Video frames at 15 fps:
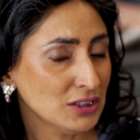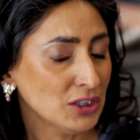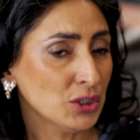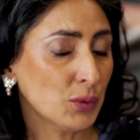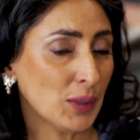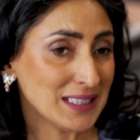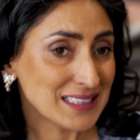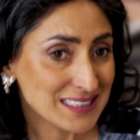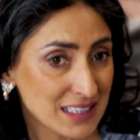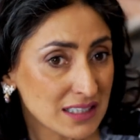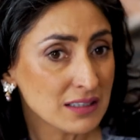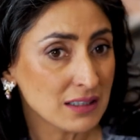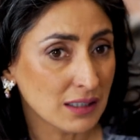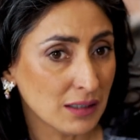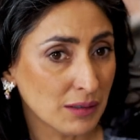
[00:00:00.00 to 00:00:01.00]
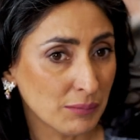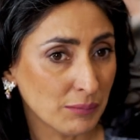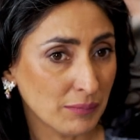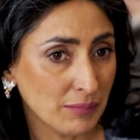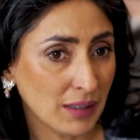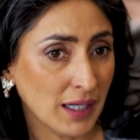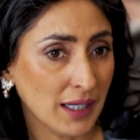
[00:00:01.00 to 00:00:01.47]
you know, at
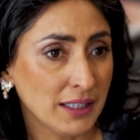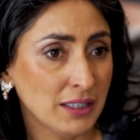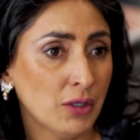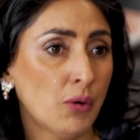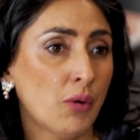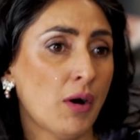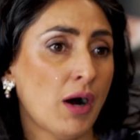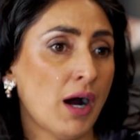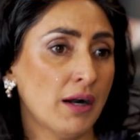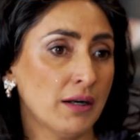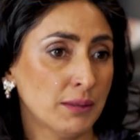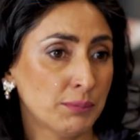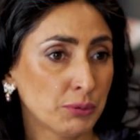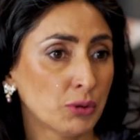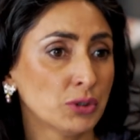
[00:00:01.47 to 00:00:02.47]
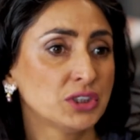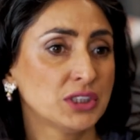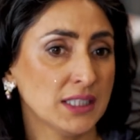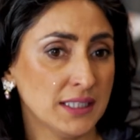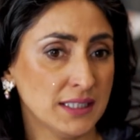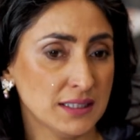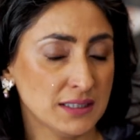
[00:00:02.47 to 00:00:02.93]
Sydenham, I know our
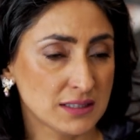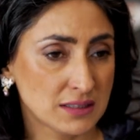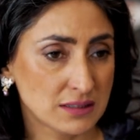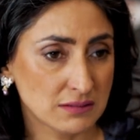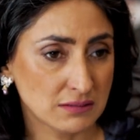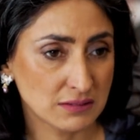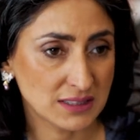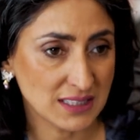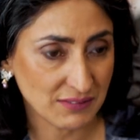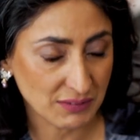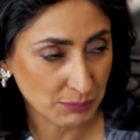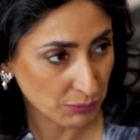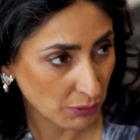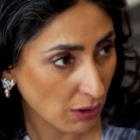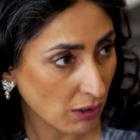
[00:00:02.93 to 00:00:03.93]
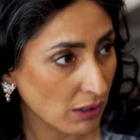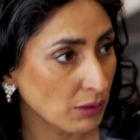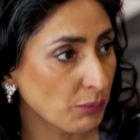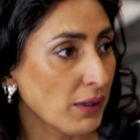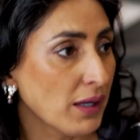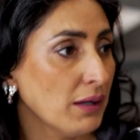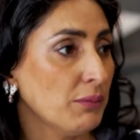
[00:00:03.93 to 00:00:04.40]
approach is
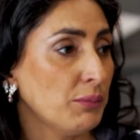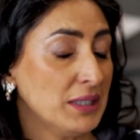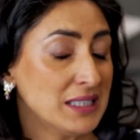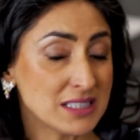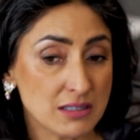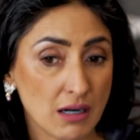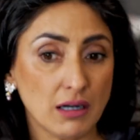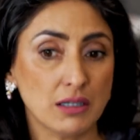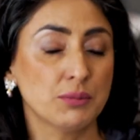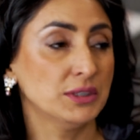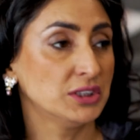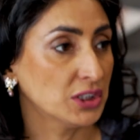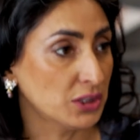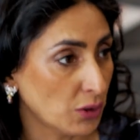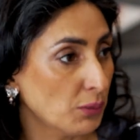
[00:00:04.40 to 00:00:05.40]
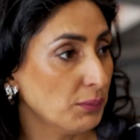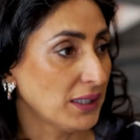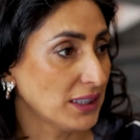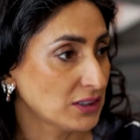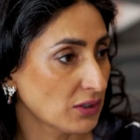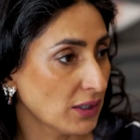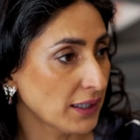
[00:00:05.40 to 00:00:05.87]
7-pronged, where we start with
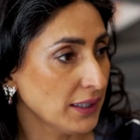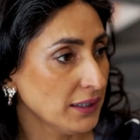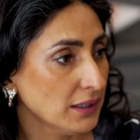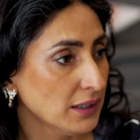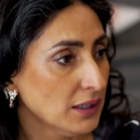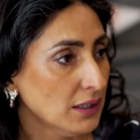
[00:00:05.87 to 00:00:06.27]
genomics, right?